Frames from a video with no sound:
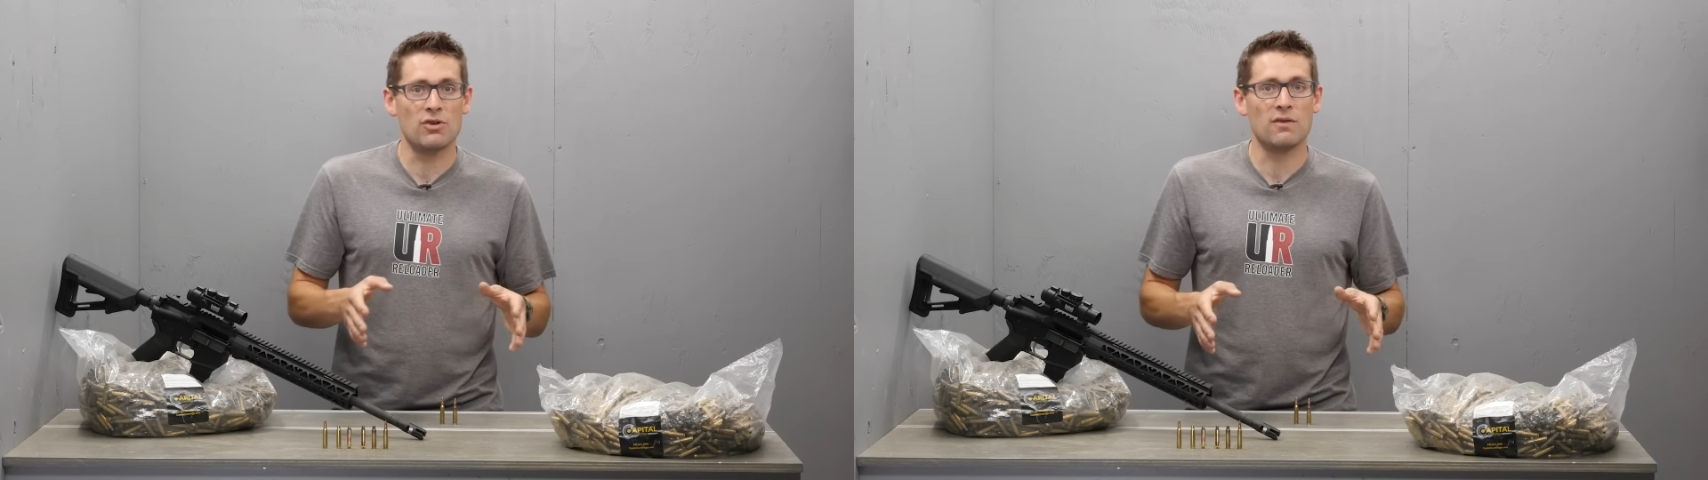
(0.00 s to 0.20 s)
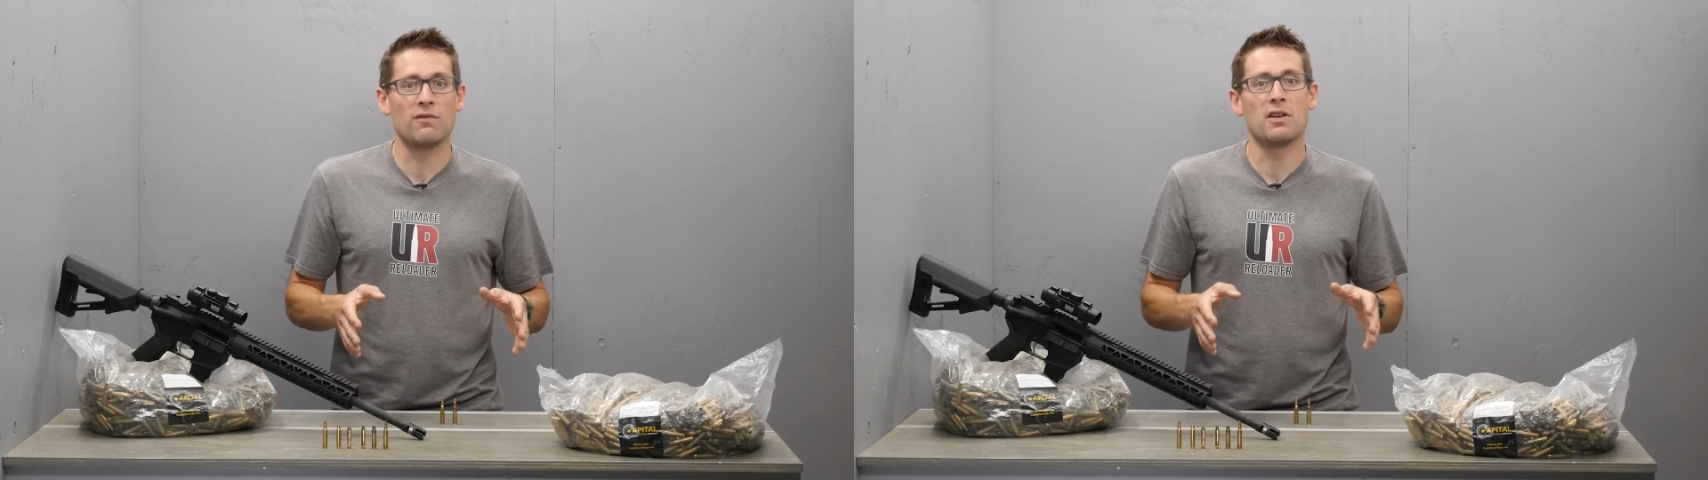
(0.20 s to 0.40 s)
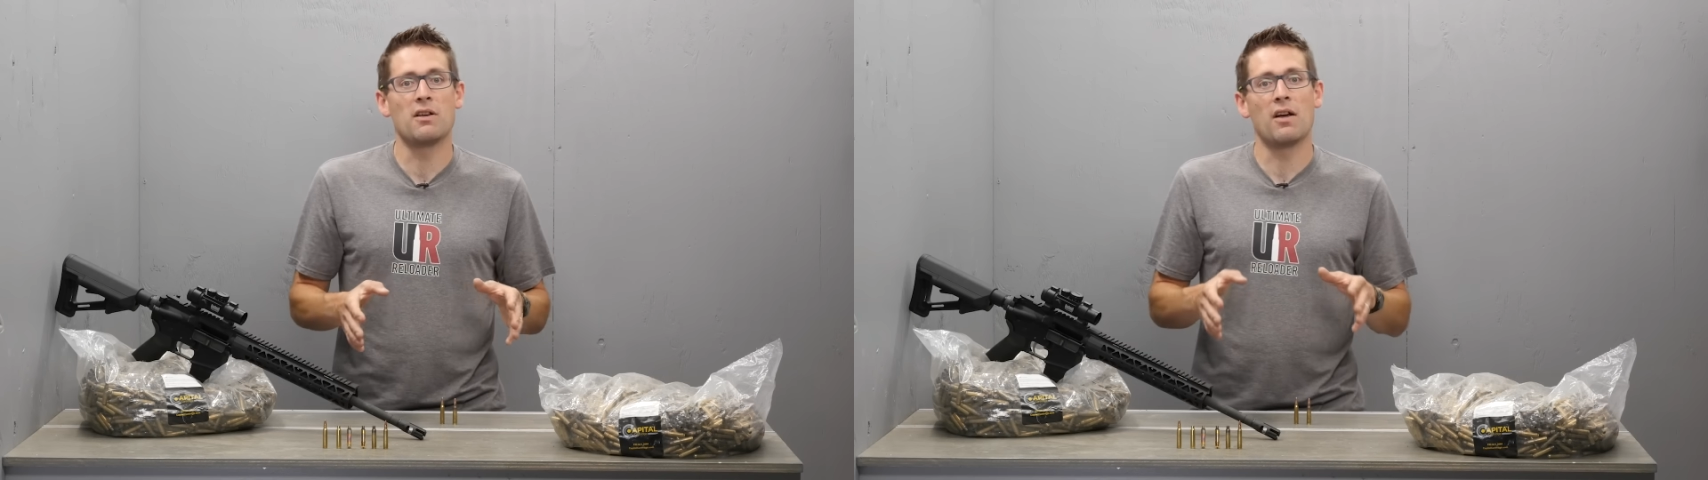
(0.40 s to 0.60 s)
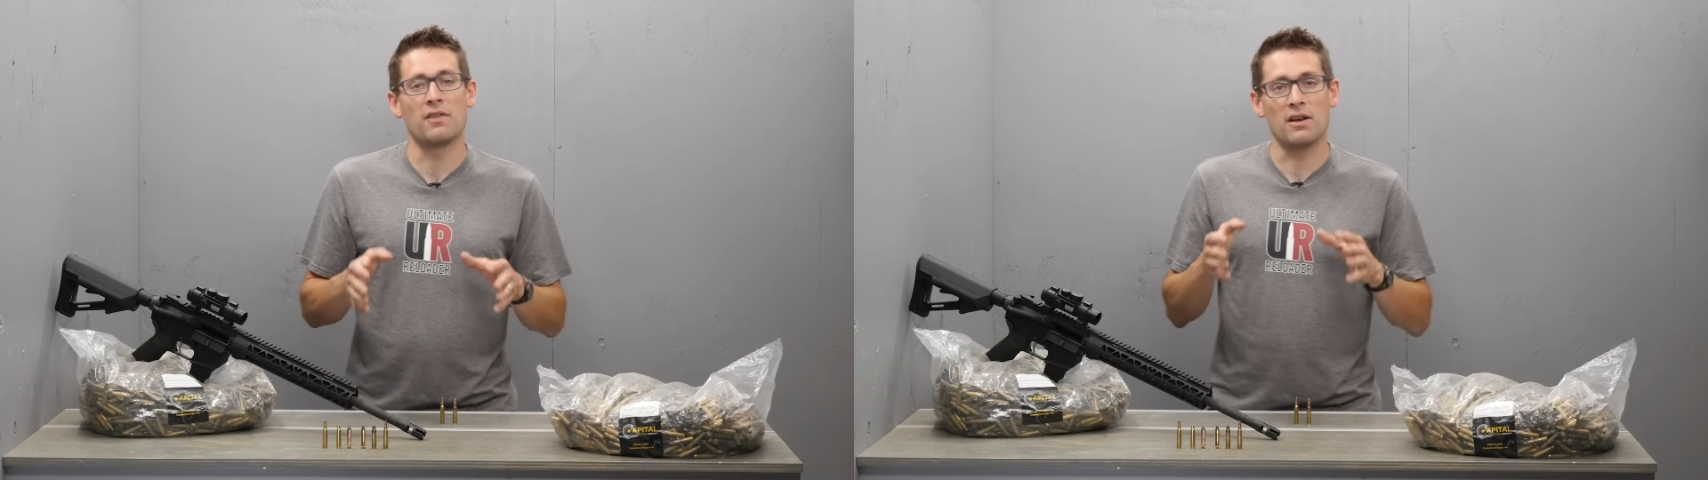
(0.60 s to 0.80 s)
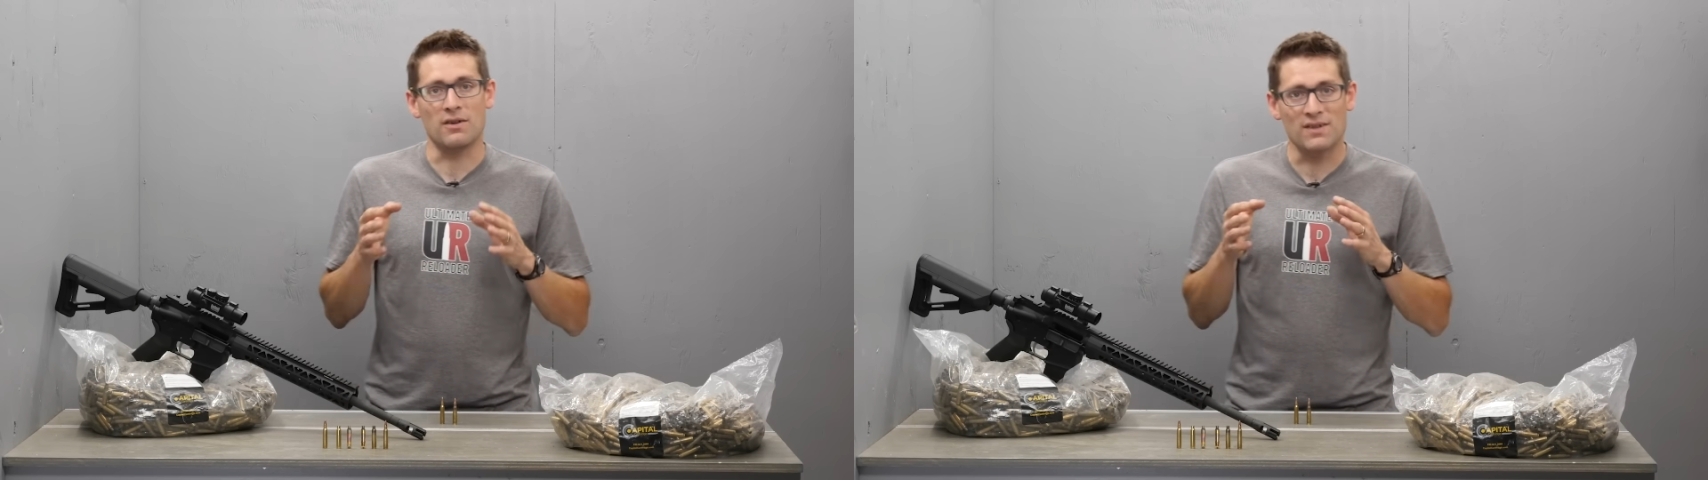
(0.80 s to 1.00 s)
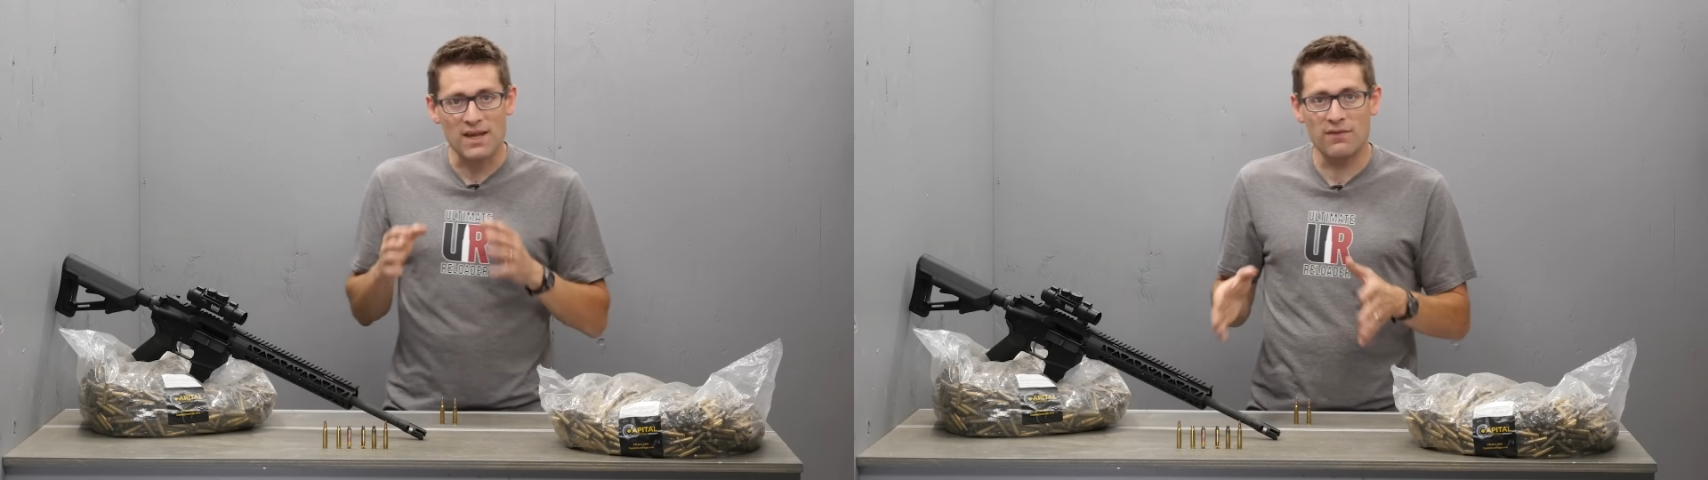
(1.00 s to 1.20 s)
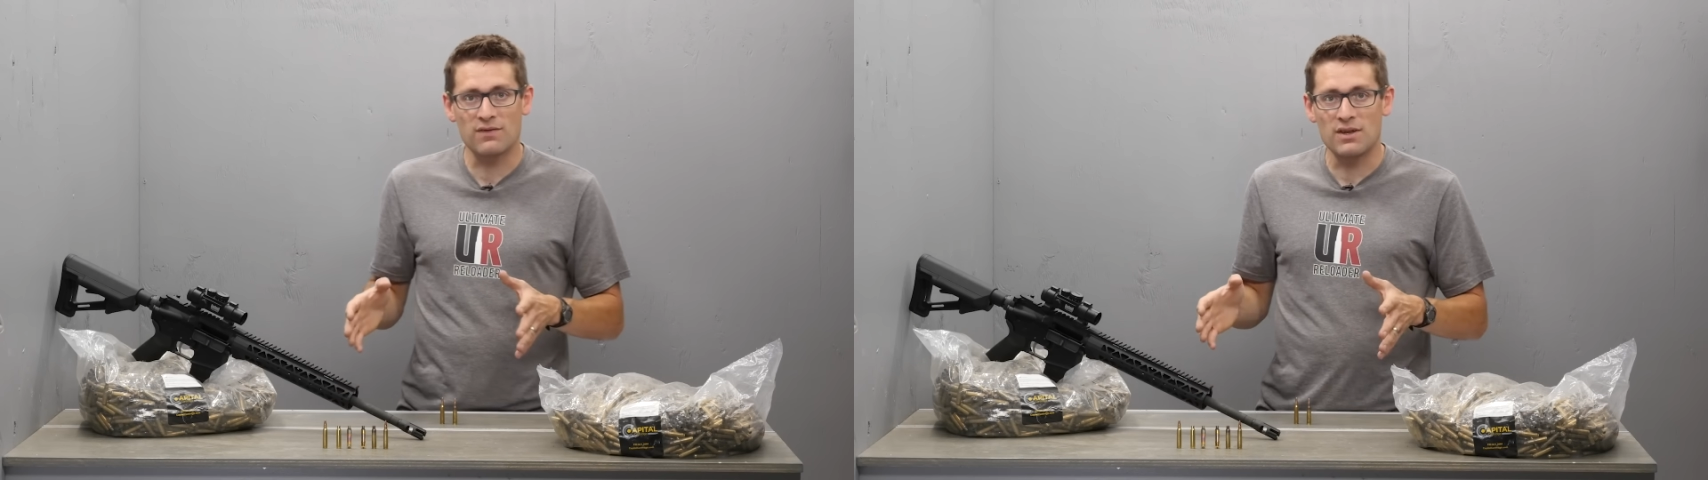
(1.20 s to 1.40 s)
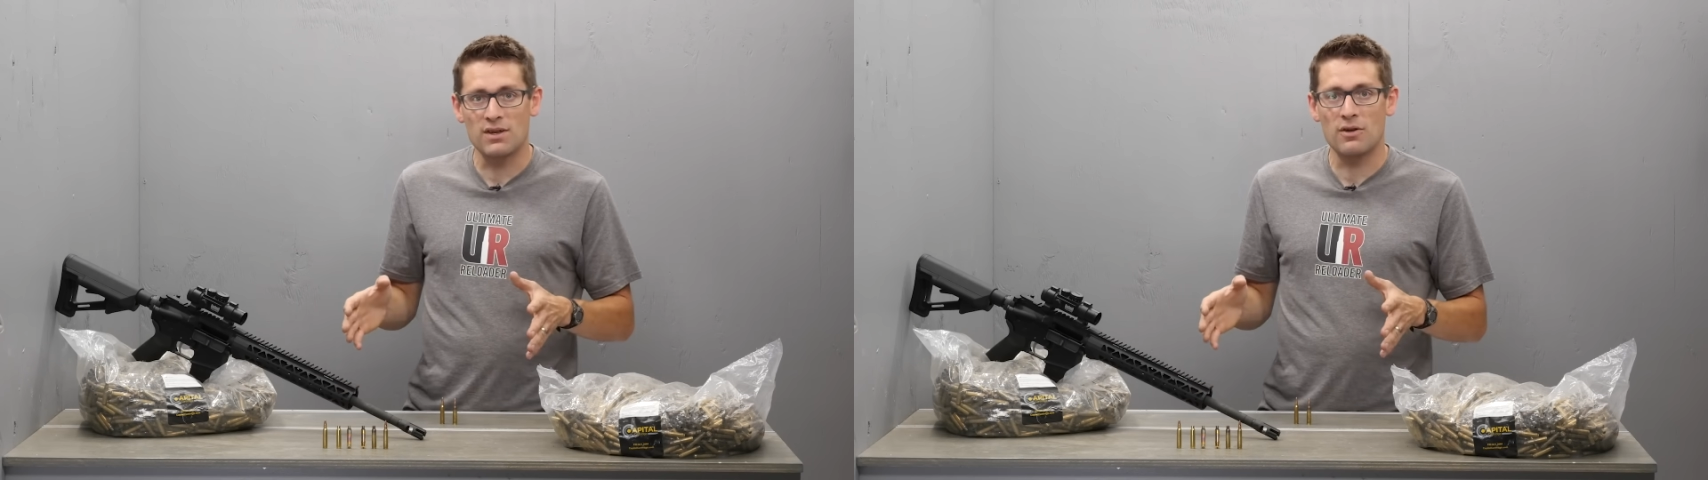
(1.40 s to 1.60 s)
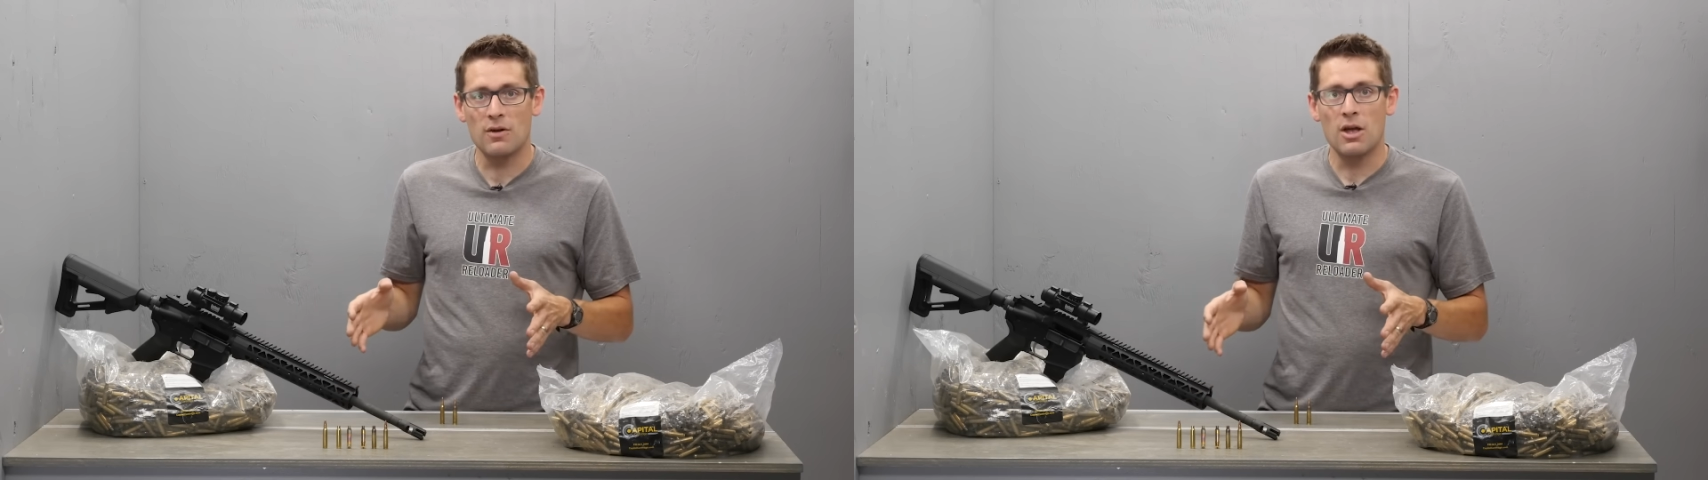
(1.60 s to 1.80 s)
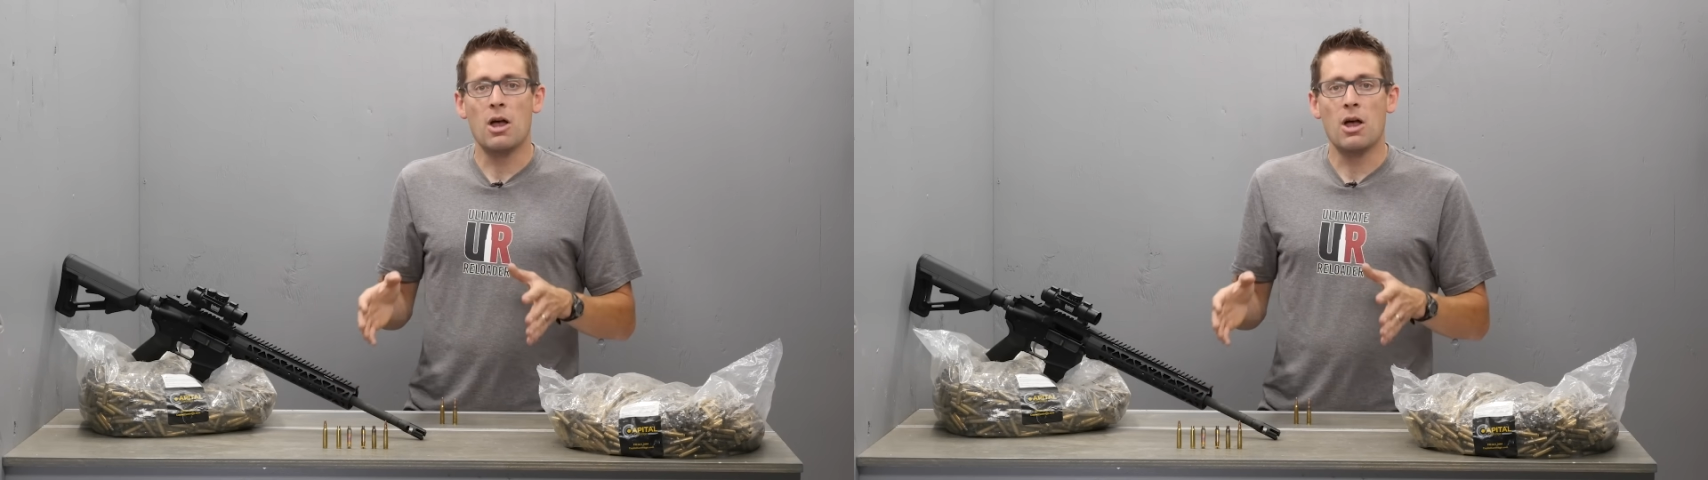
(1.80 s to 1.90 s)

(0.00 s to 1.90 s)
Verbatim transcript: you can figure out that are safe to do,